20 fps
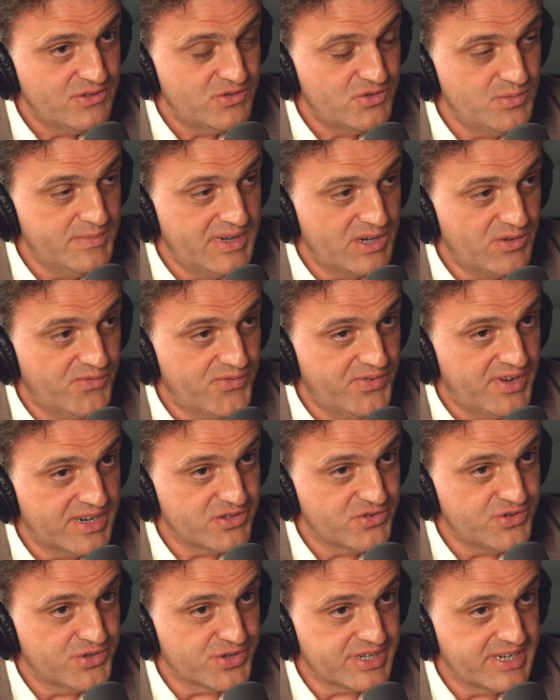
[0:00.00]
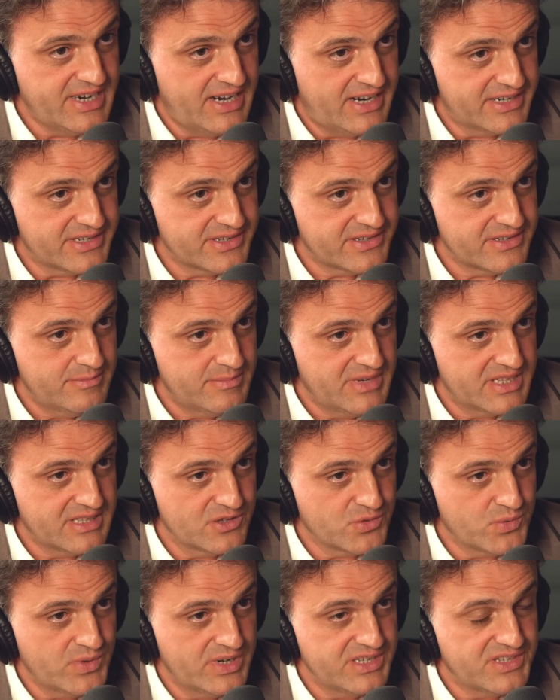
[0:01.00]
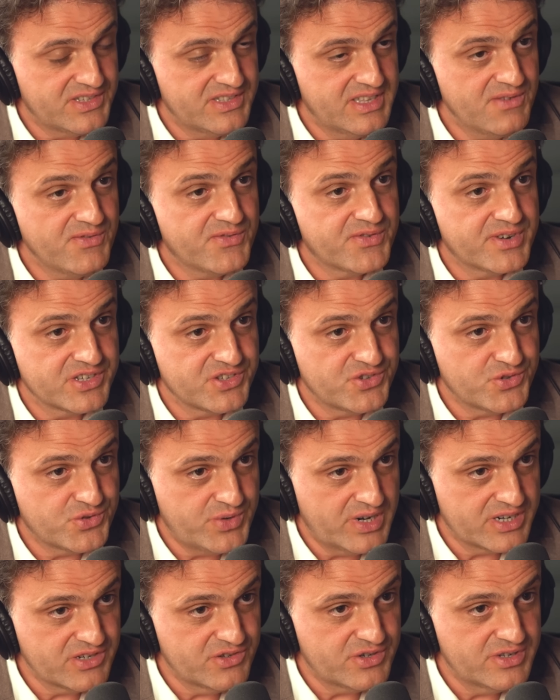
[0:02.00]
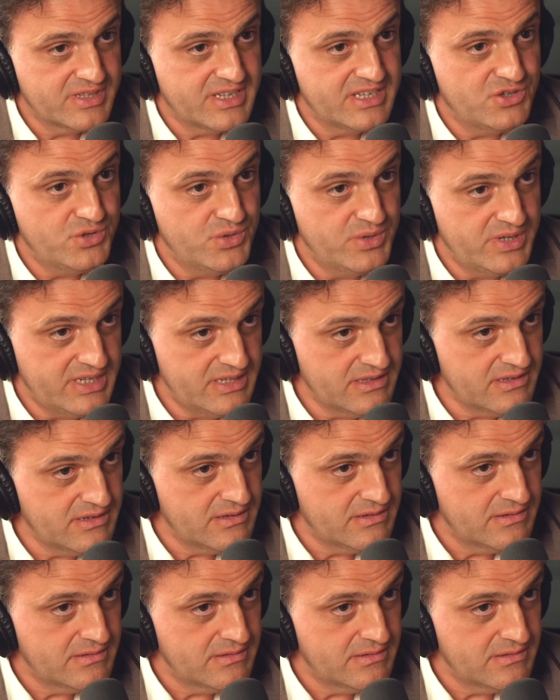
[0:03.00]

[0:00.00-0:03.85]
to manufacture cars, but as well as the infrastructure that you need